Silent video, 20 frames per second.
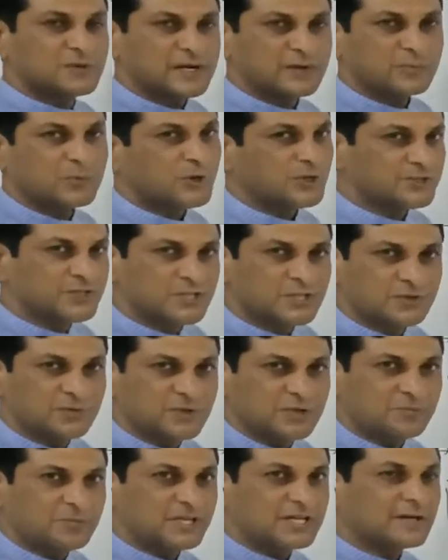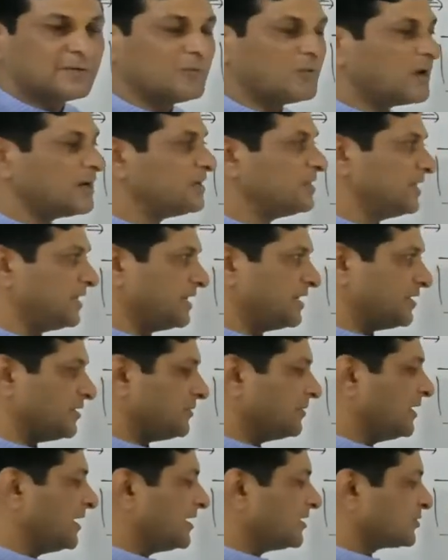and positive will become what?
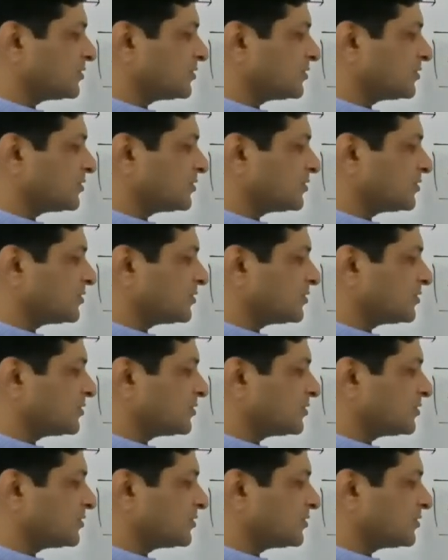Negative.